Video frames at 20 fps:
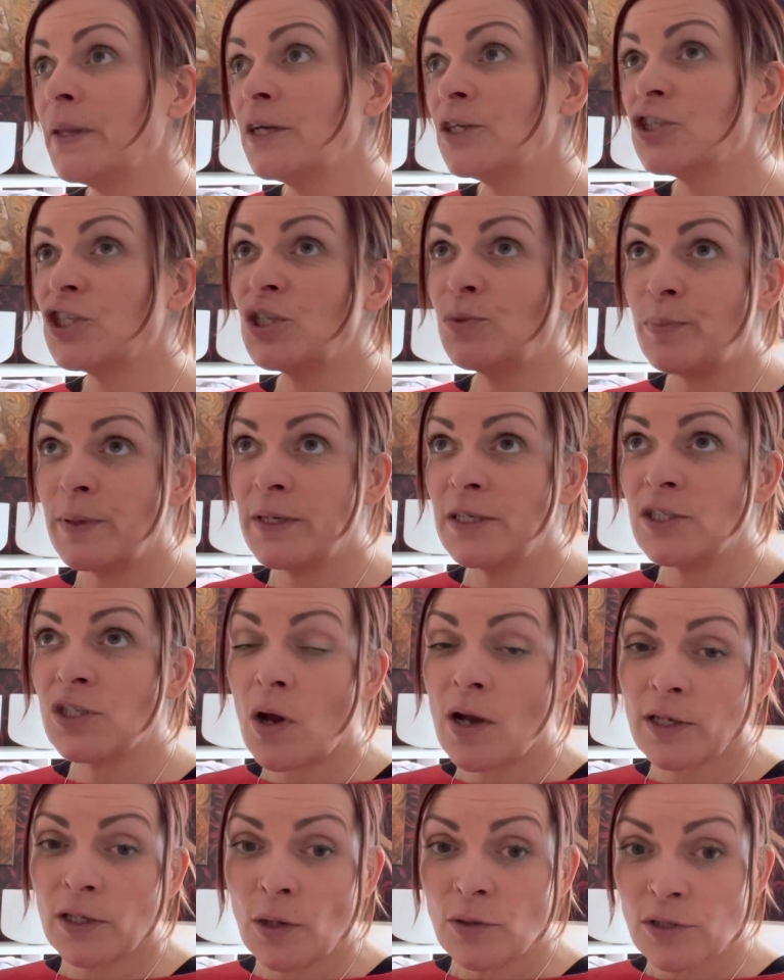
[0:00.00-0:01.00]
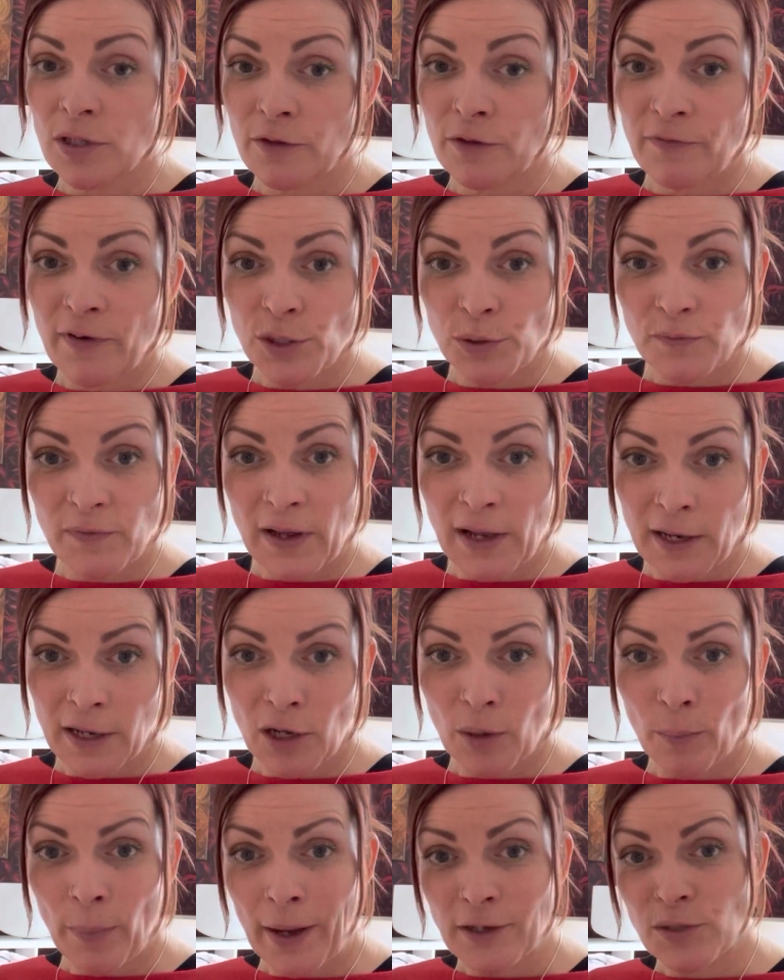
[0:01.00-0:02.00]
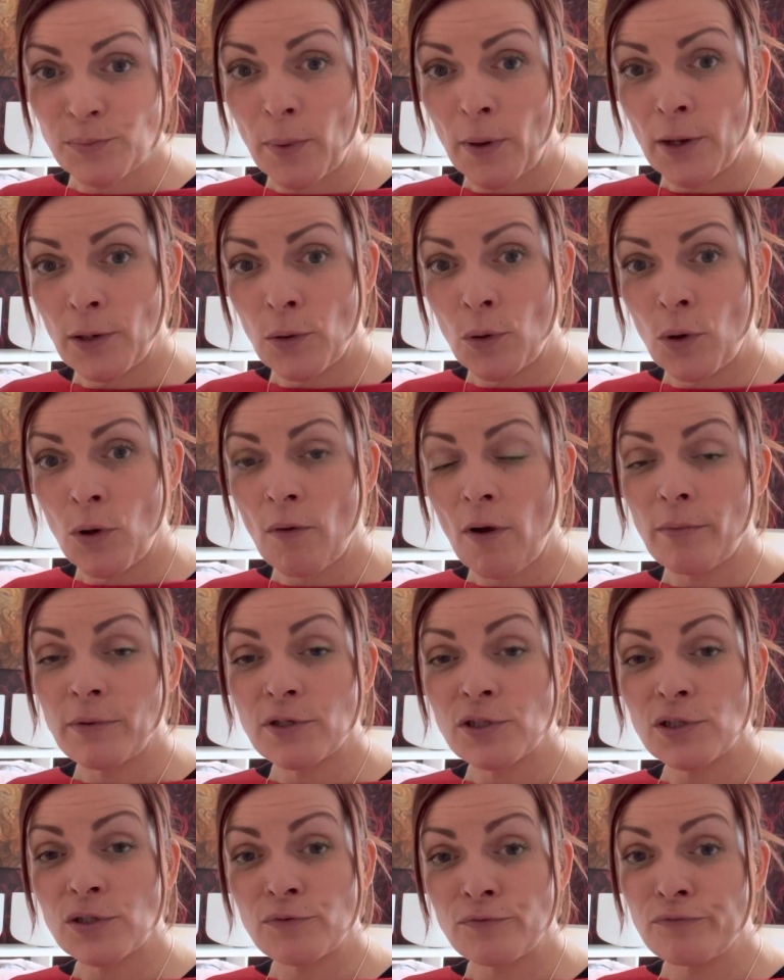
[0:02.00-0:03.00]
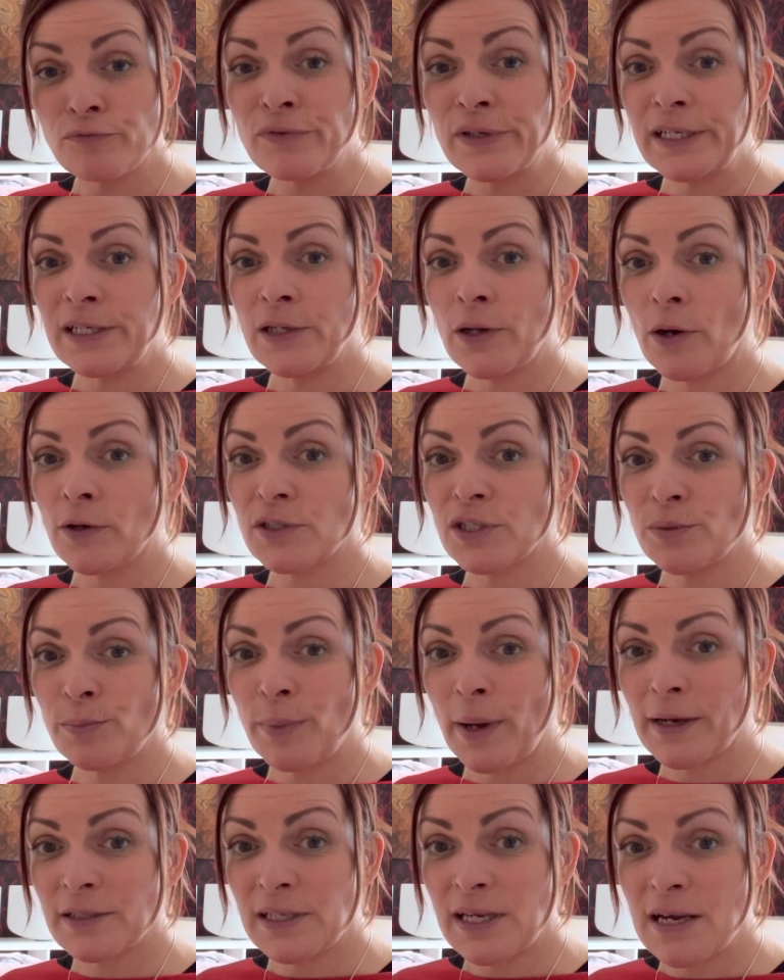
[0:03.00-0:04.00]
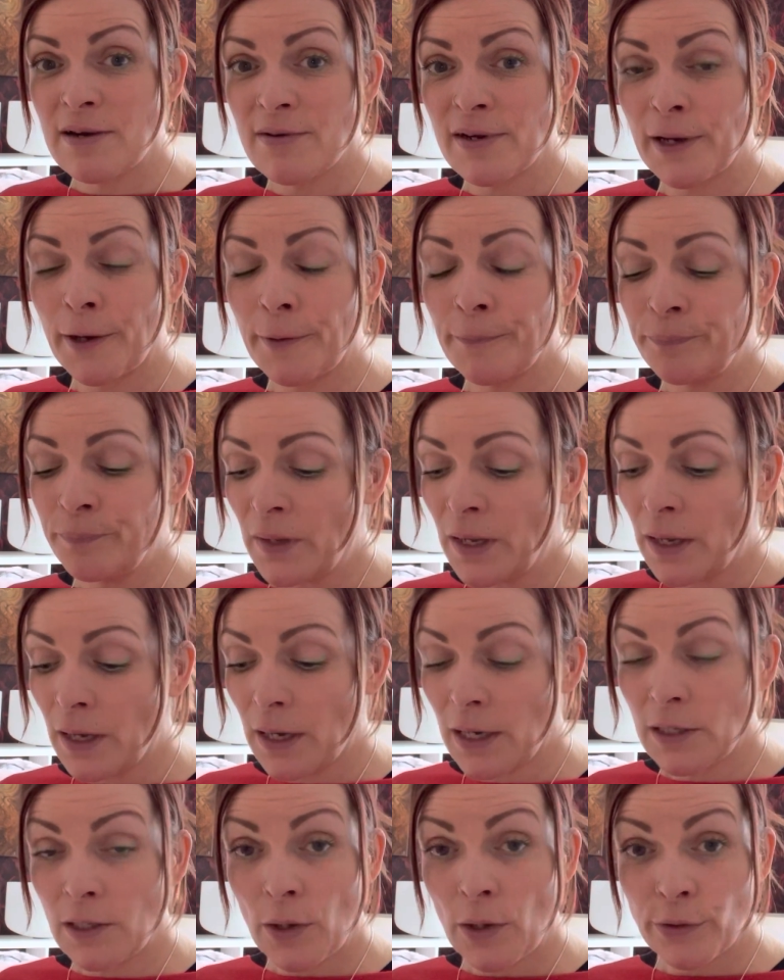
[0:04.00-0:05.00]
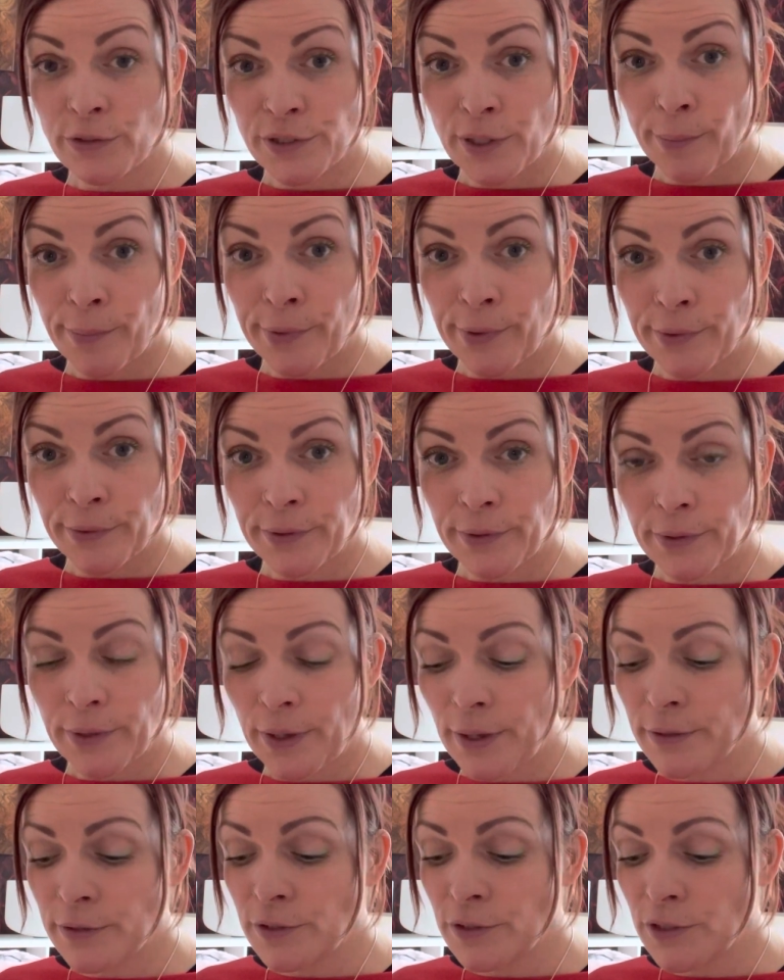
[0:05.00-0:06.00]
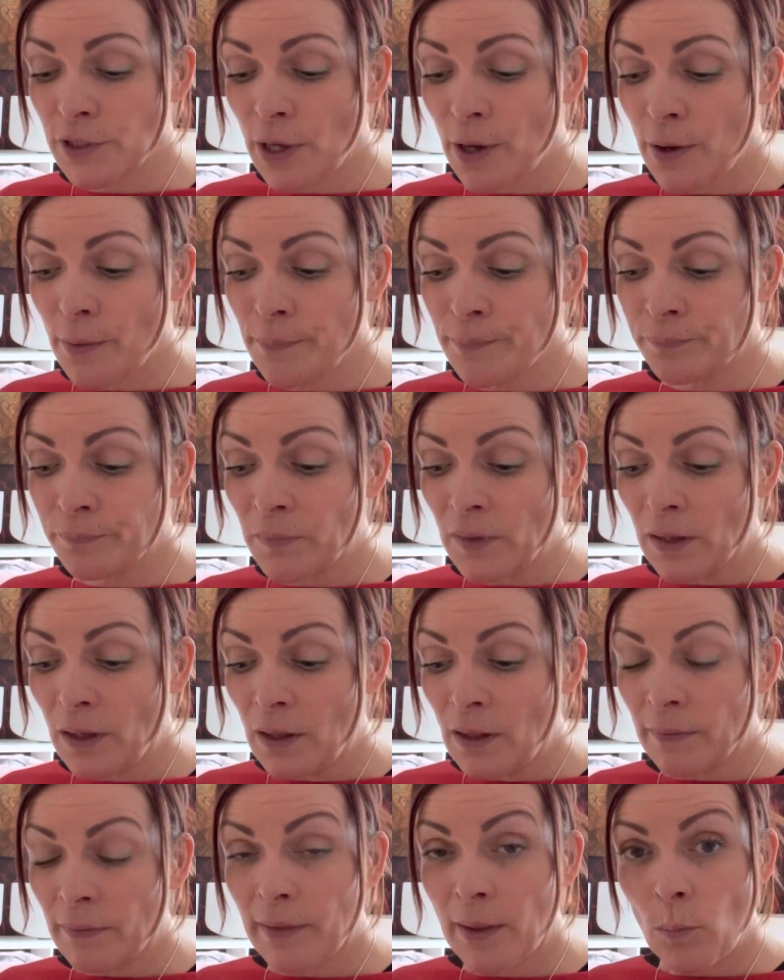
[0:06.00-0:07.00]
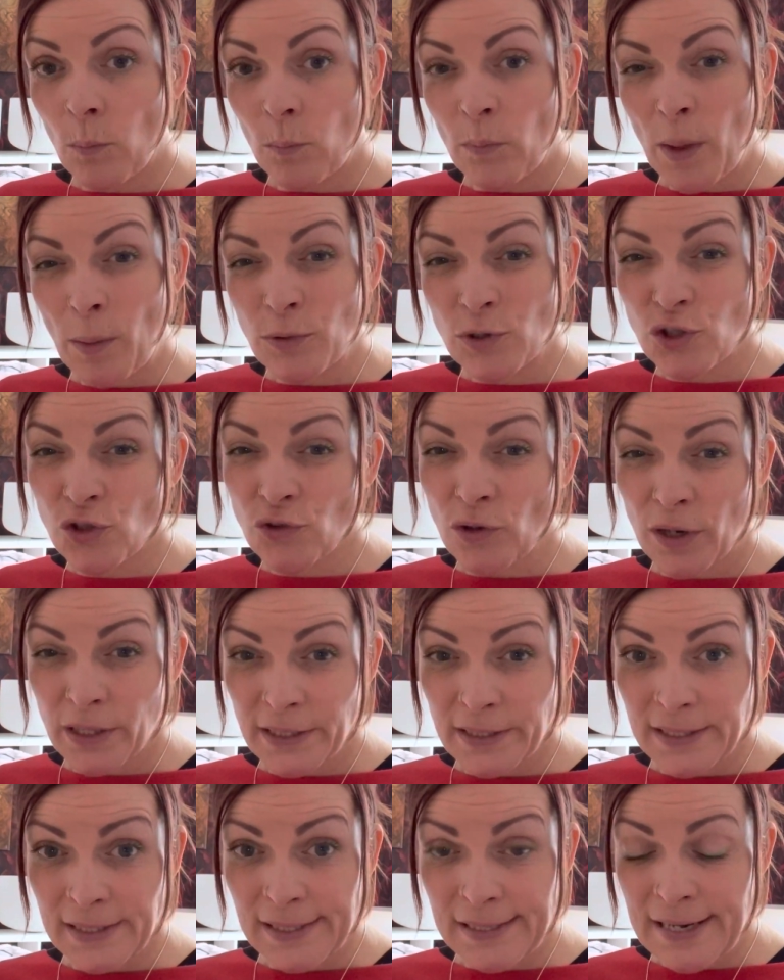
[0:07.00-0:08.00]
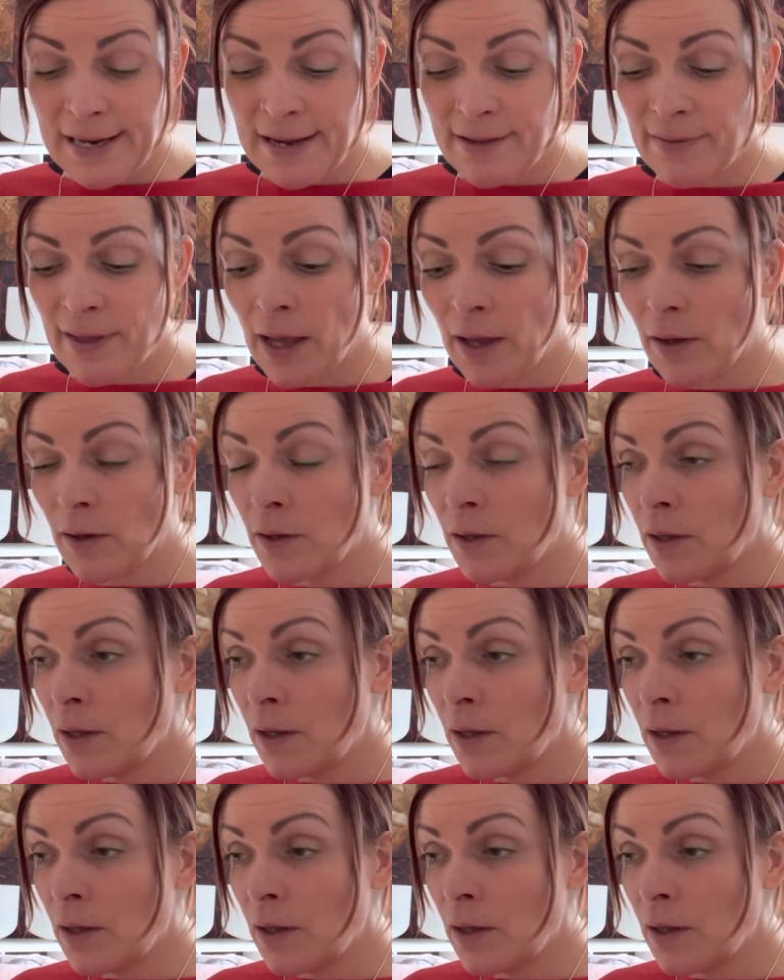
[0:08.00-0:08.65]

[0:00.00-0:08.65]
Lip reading: she'd been diagnosed at the vets with Helicobacter pylori, which is a really nasty bacteria in her stomach, and they were struggling to clear that.